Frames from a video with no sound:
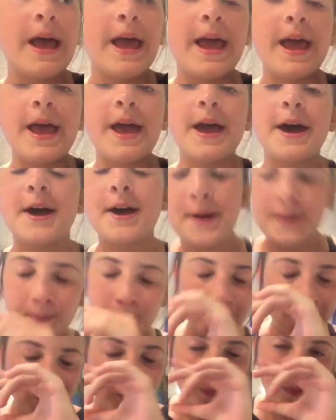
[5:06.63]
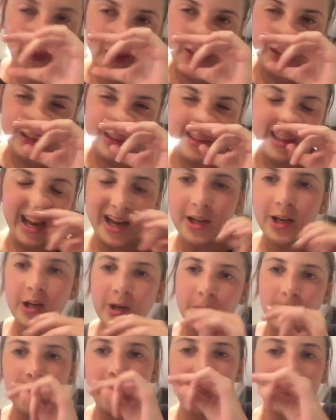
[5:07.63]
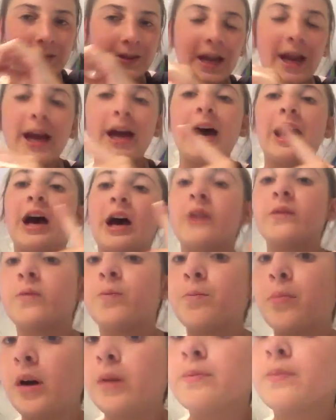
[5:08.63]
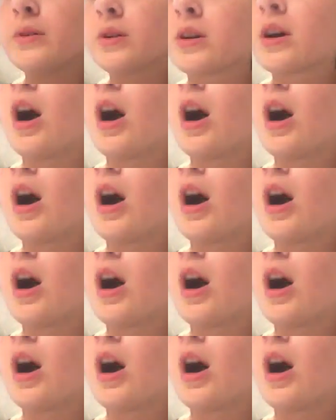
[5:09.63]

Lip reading: And then they have bumper